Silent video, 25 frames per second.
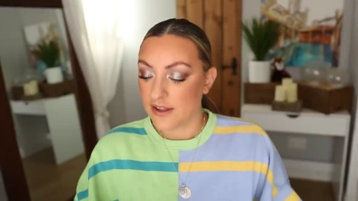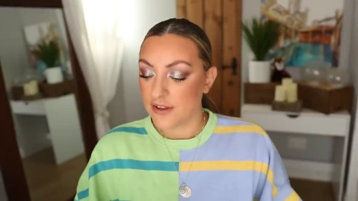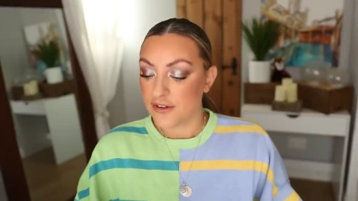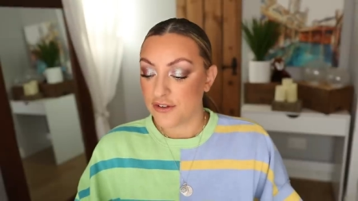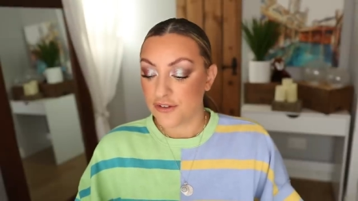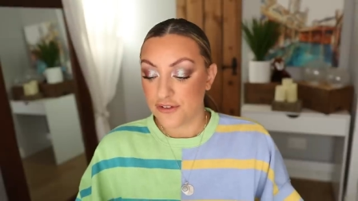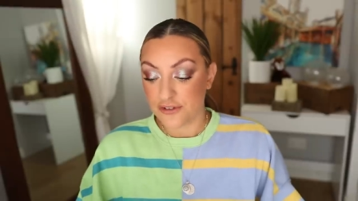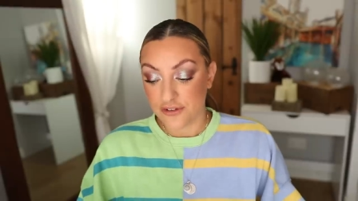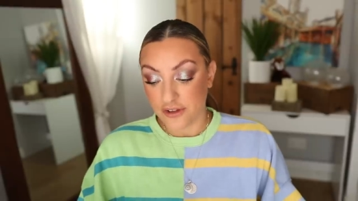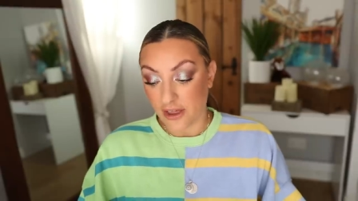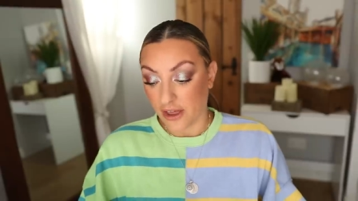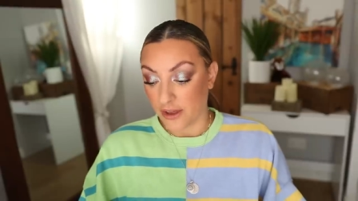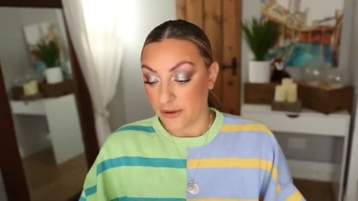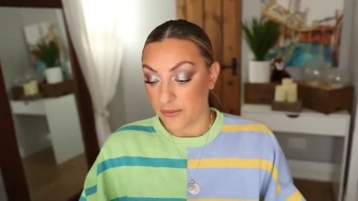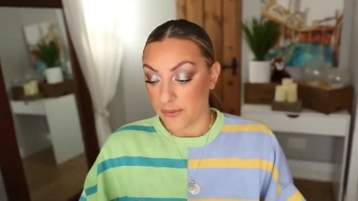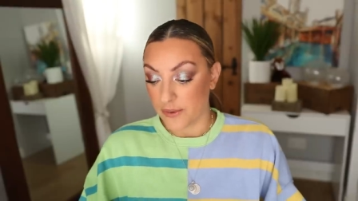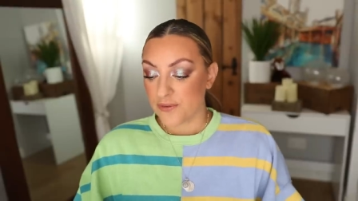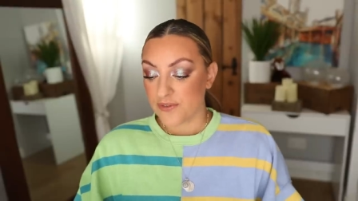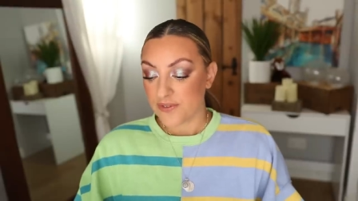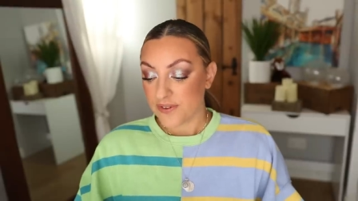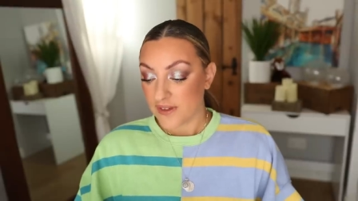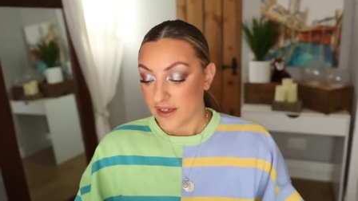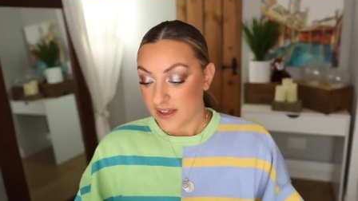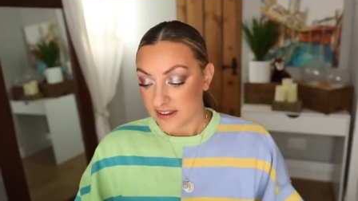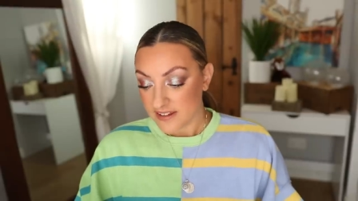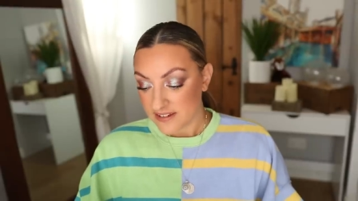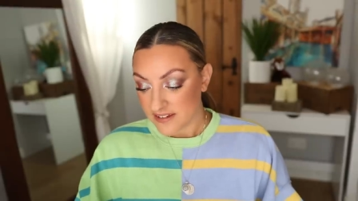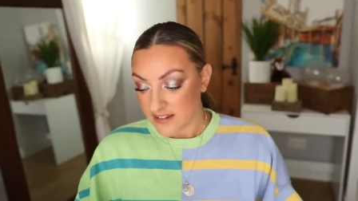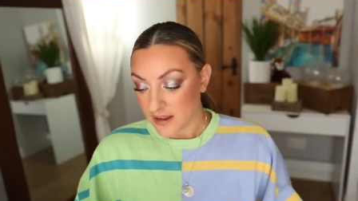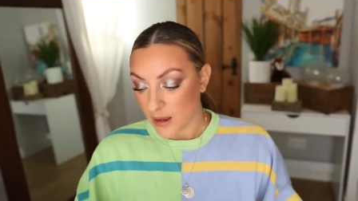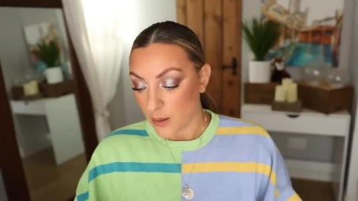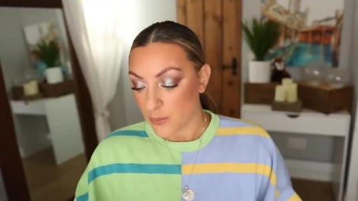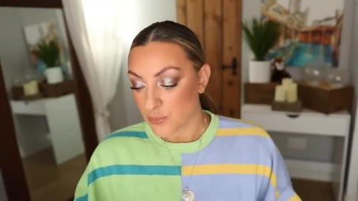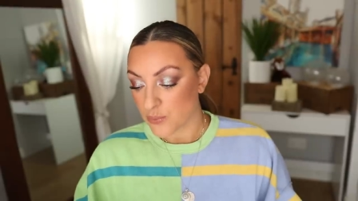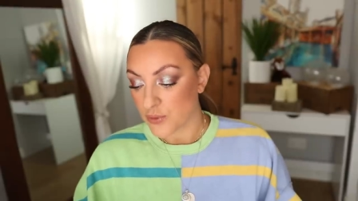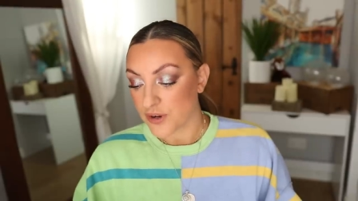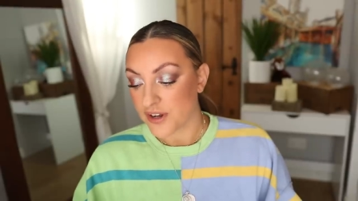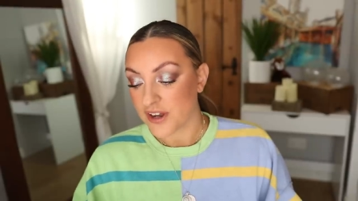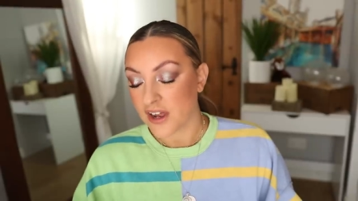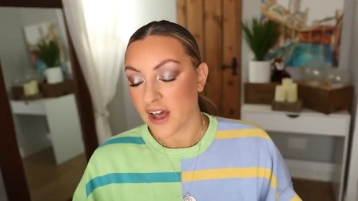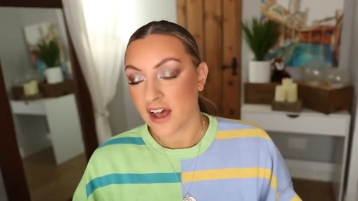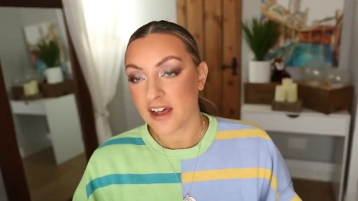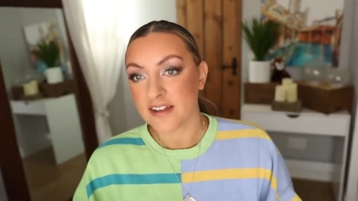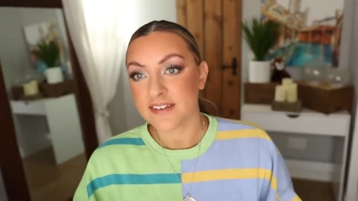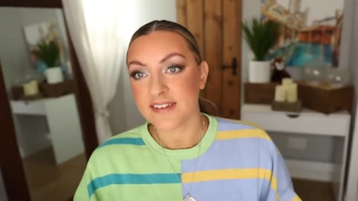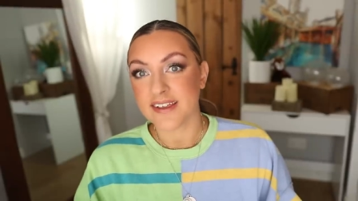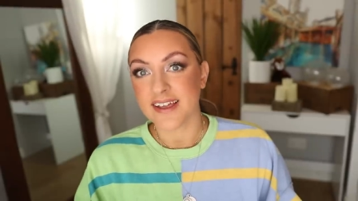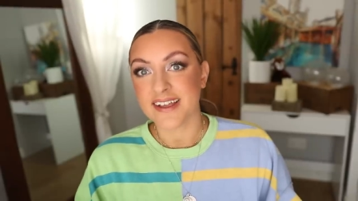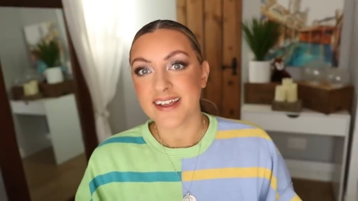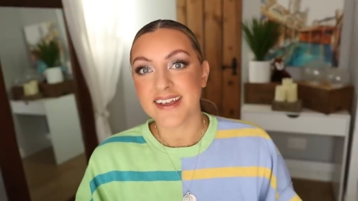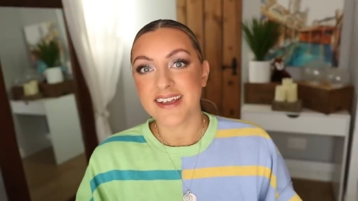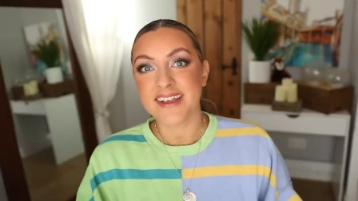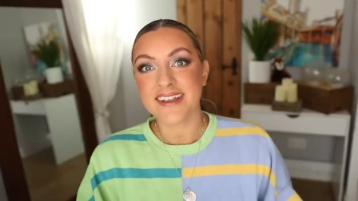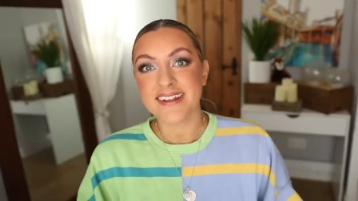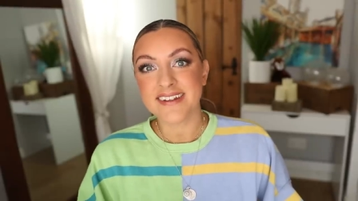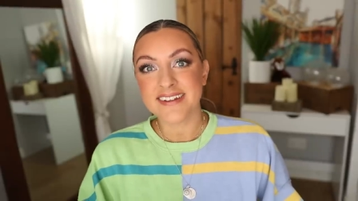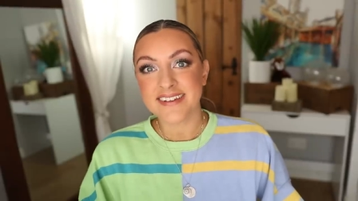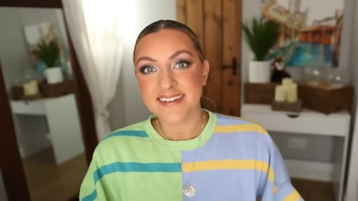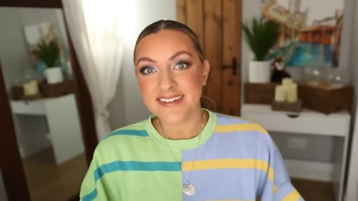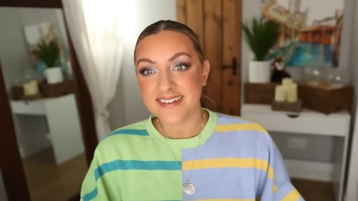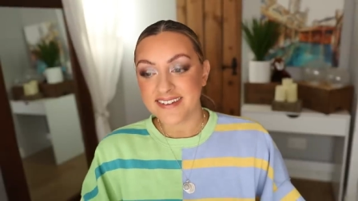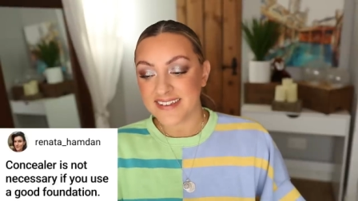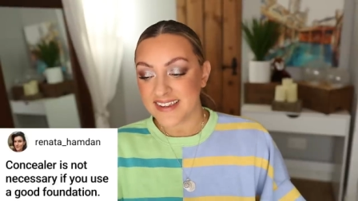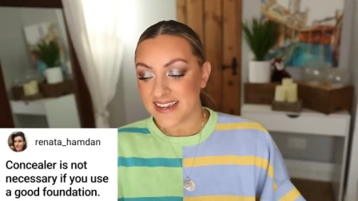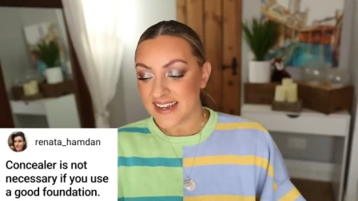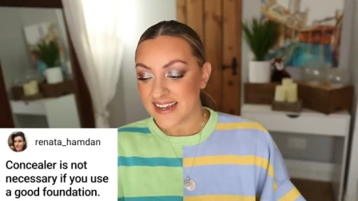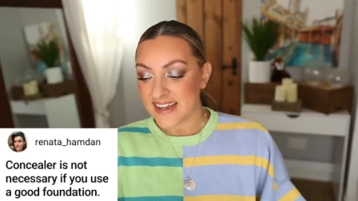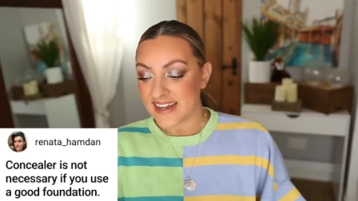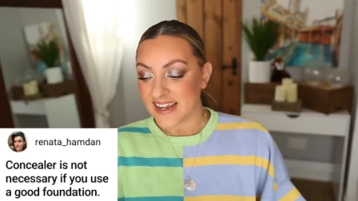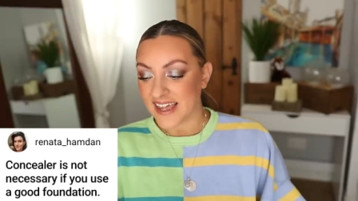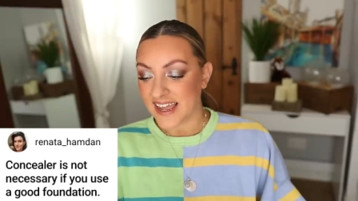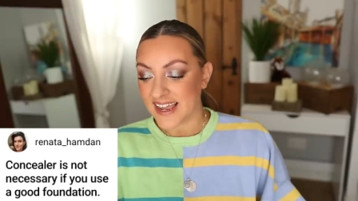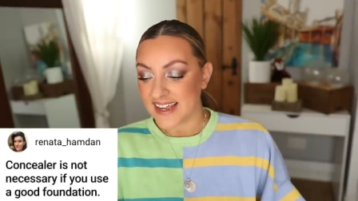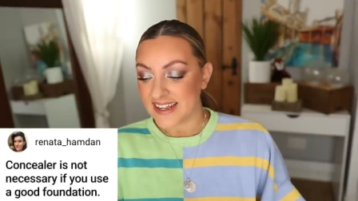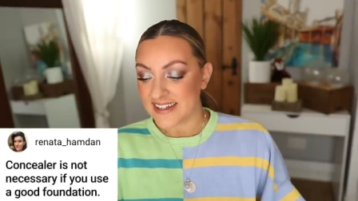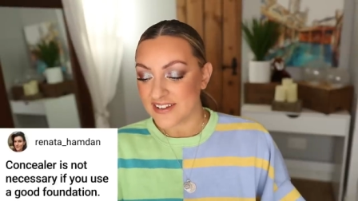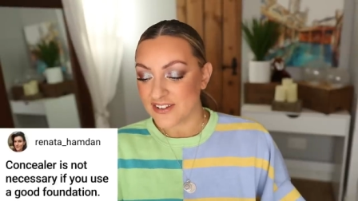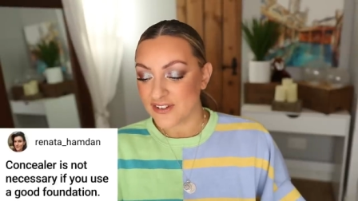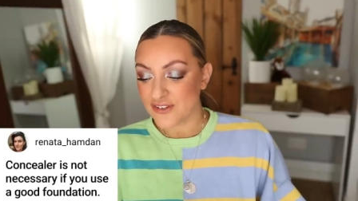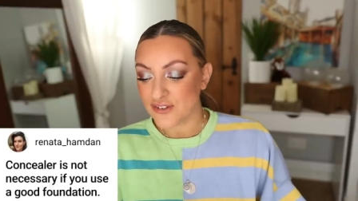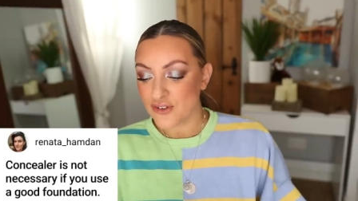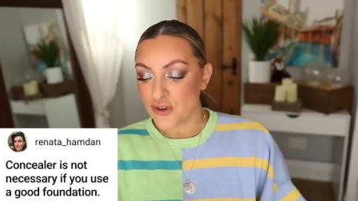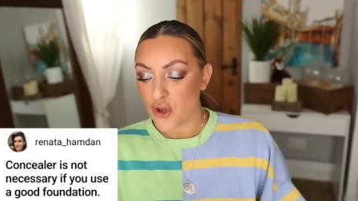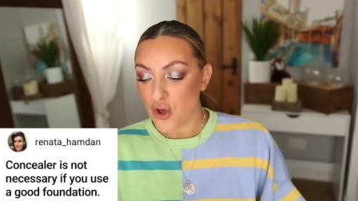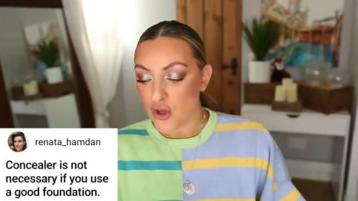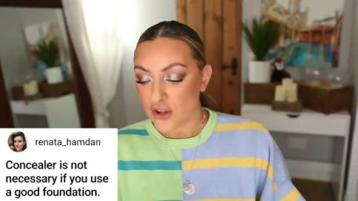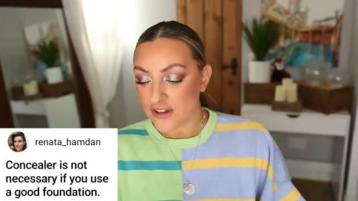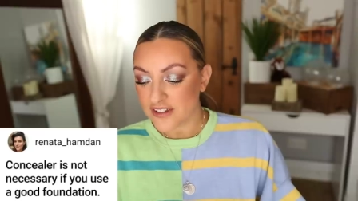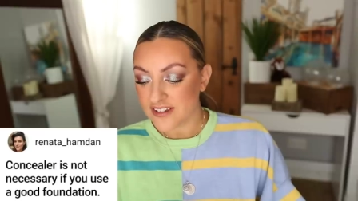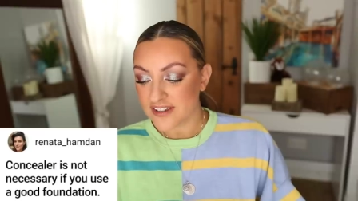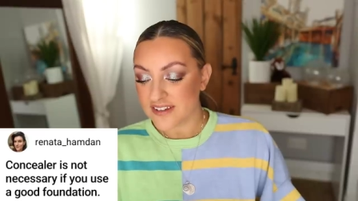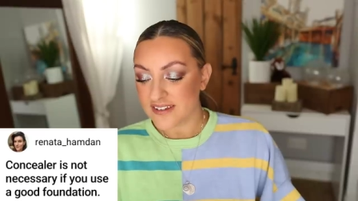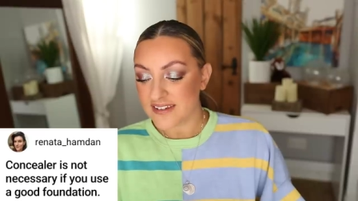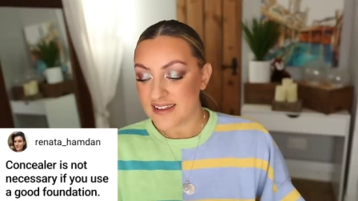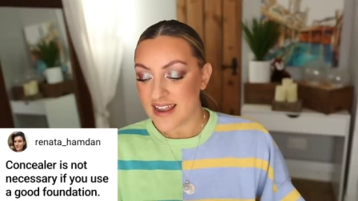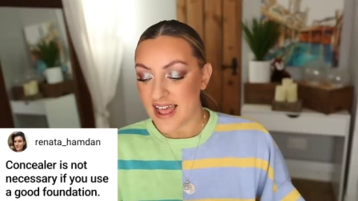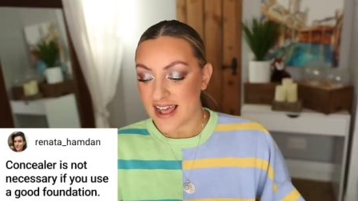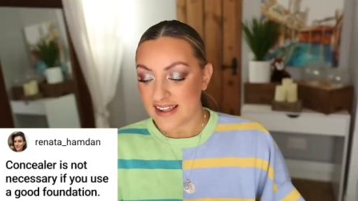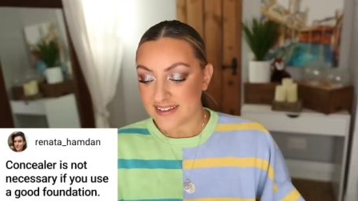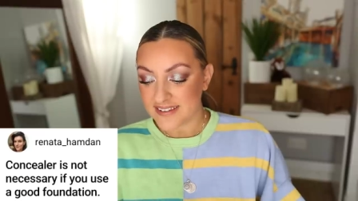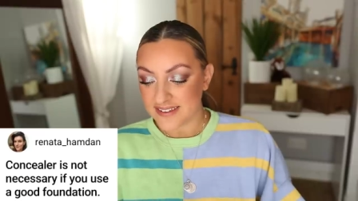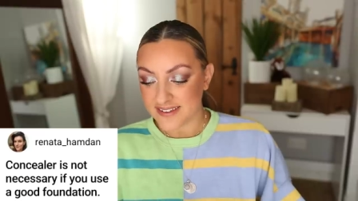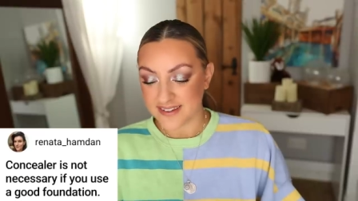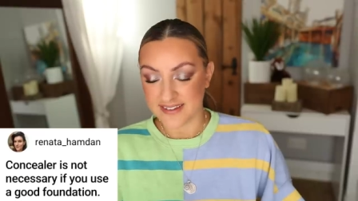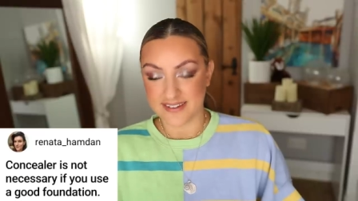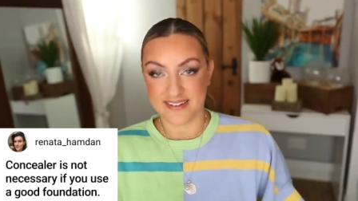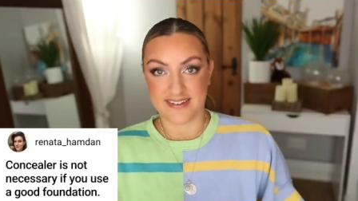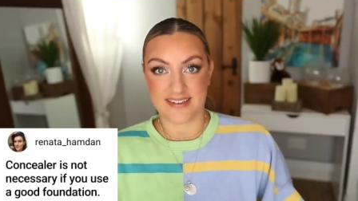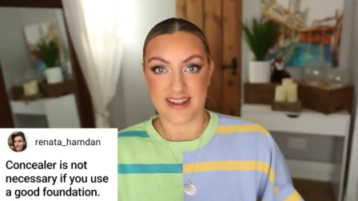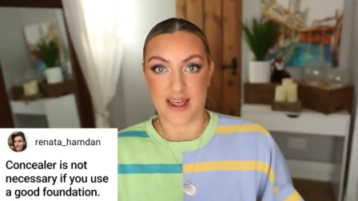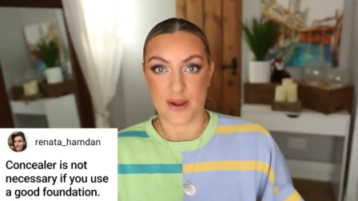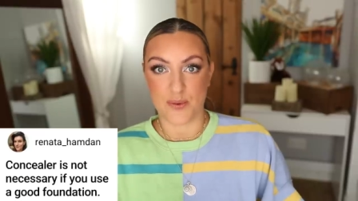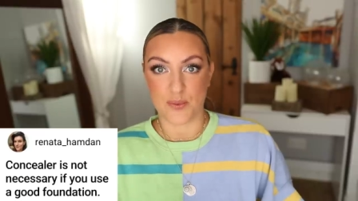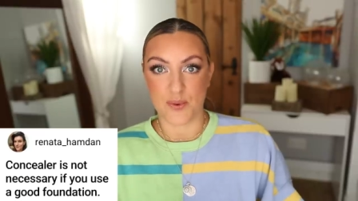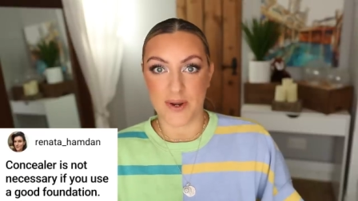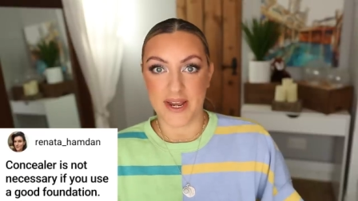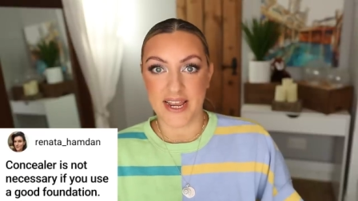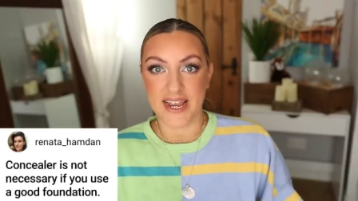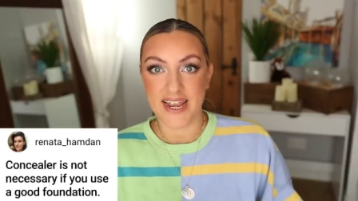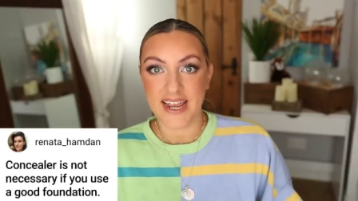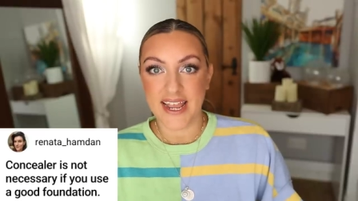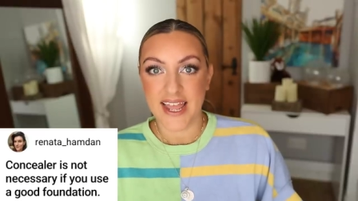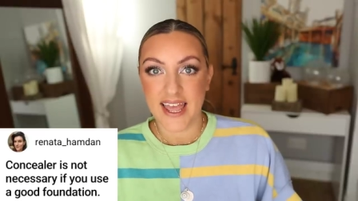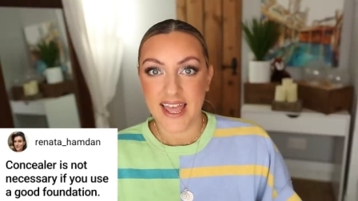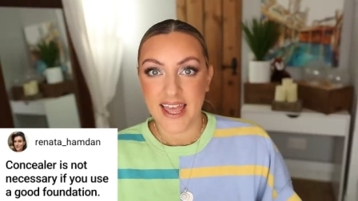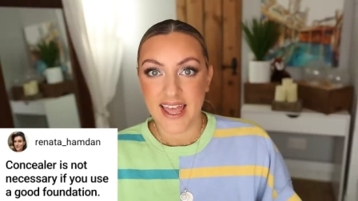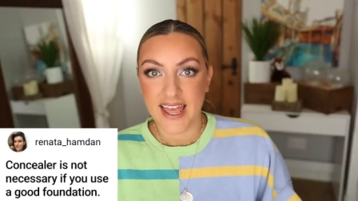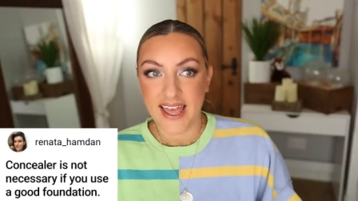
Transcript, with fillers: So, first up, Renata, concealer is not necessary